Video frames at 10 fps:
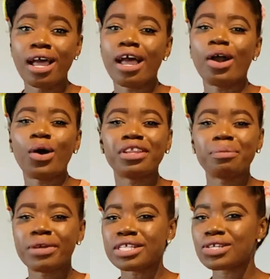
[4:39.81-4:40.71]
It all
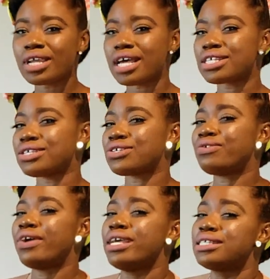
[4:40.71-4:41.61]
depends on
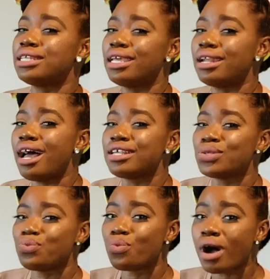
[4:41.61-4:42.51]
accessorizing it as
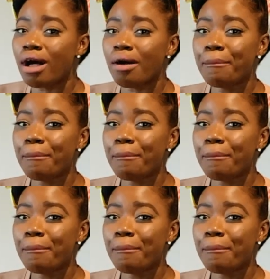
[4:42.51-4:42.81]
well.